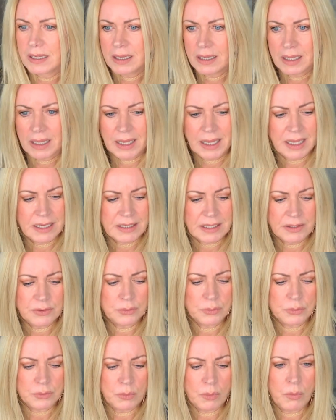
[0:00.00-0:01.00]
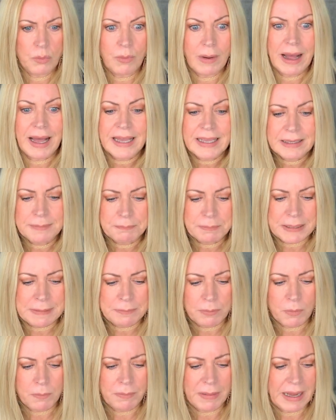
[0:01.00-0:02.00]
And I don't know why
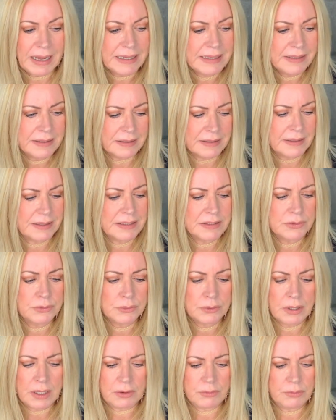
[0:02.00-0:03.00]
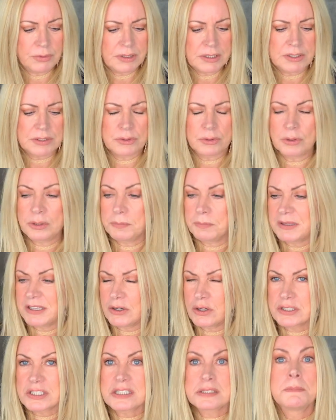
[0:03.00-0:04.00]
people buy it. I really don't,
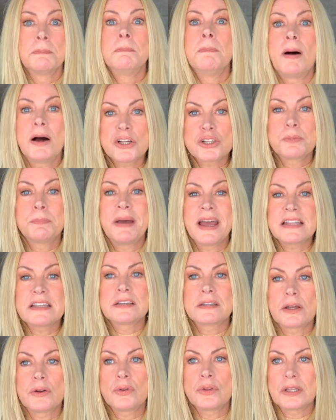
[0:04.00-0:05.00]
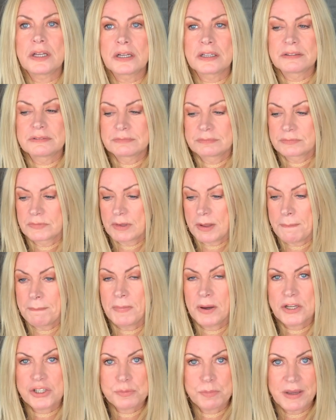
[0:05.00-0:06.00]
because it's much better out there.
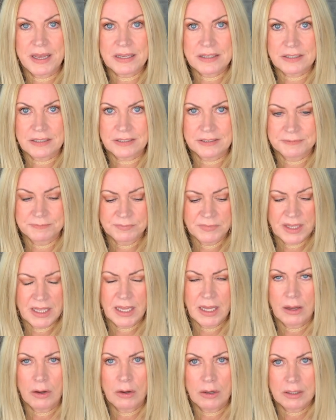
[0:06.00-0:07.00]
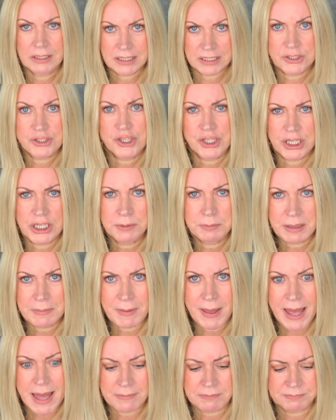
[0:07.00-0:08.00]
Much better. Do you hear me,
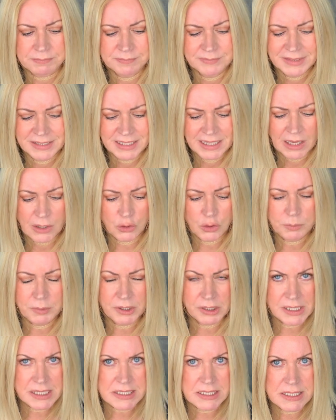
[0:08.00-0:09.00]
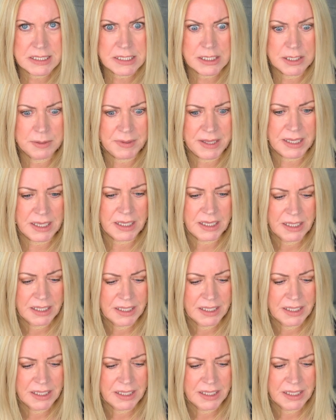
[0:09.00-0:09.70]
Pam? I hope you're listening to me.